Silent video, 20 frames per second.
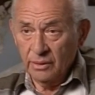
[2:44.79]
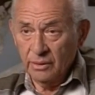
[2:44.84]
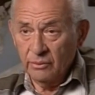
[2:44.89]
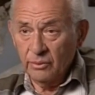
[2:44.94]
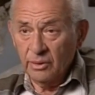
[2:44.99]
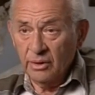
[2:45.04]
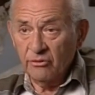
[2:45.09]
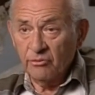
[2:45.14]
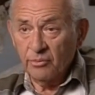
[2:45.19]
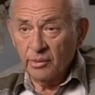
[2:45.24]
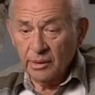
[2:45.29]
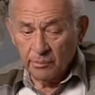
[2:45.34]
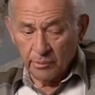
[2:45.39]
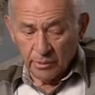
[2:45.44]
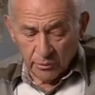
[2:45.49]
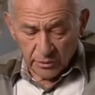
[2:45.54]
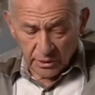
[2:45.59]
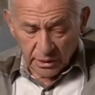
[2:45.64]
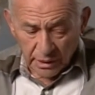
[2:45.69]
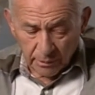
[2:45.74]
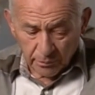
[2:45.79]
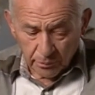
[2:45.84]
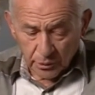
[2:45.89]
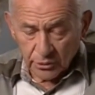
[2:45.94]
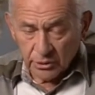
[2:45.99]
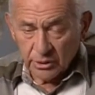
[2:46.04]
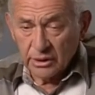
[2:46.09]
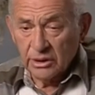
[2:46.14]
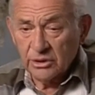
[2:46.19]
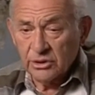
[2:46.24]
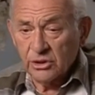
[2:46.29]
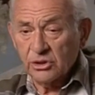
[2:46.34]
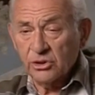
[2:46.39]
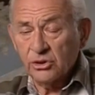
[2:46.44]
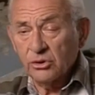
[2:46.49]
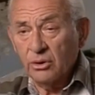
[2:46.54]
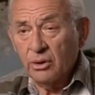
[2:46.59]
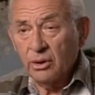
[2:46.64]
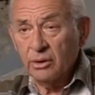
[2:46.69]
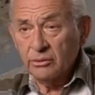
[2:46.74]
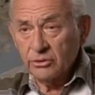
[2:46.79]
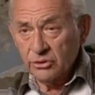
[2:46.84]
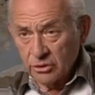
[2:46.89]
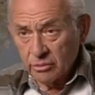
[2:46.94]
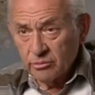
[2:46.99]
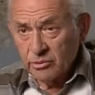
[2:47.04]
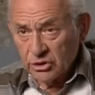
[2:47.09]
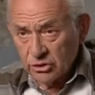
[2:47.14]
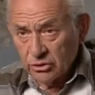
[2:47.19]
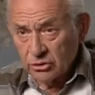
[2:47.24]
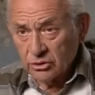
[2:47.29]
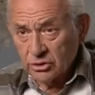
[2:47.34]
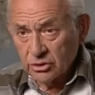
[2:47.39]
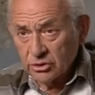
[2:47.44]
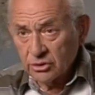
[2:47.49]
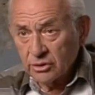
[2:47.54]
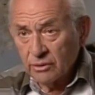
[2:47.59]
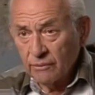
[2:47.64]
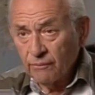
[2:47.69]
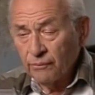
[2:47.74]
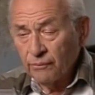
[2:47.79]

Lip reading: We have people with amputees and so on, German soldiers.